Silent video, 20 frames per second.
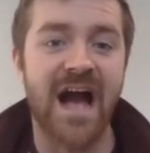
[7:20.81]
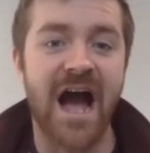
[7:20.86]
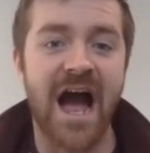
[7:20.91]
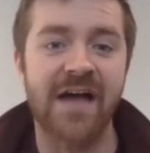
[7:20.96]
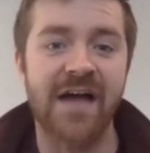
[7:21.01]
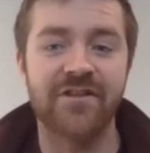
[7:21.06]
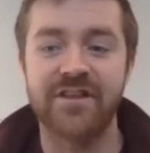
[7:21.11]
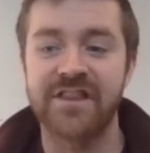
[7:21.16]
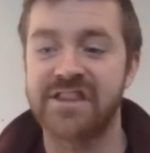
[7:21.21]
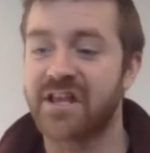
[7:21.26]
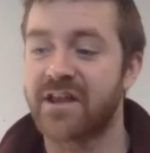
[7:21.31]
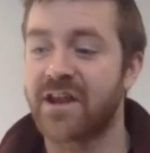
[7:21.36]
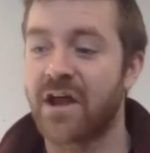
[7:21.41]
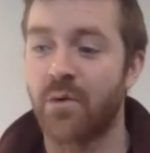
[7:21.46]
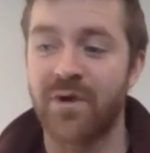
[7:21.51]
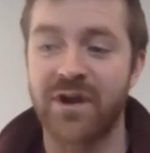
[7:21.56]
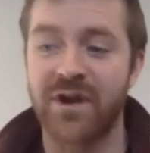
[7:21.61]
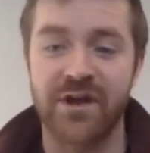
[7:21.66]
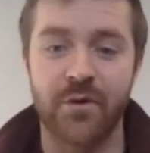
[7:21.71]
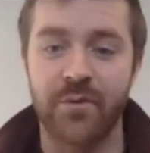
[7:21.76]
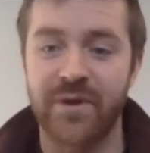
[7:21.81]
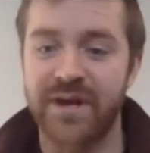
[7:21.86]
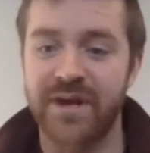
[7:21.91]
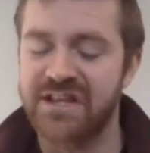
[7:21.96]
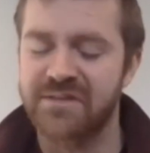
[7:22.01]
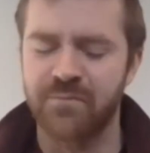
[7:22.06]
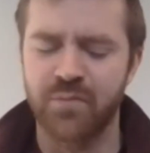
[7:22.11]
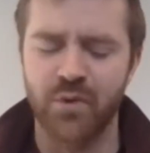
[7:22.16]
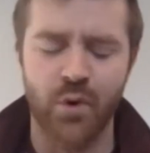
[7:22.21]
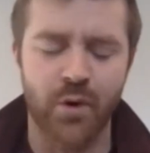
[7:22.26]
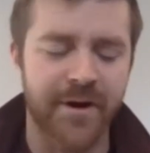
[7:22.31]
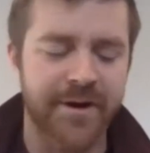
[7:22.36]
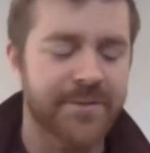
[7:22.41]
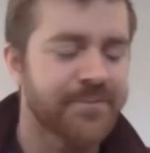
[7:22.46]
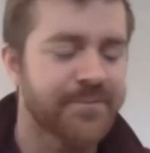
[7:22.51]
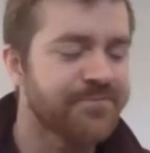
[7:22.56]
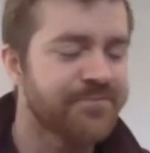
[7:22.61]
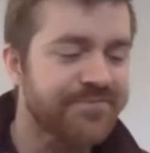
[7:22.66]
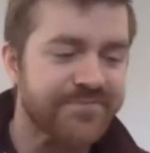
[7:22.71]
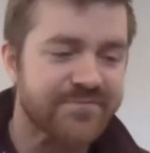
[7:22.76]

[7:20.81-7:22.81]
islands that I want to go and explore.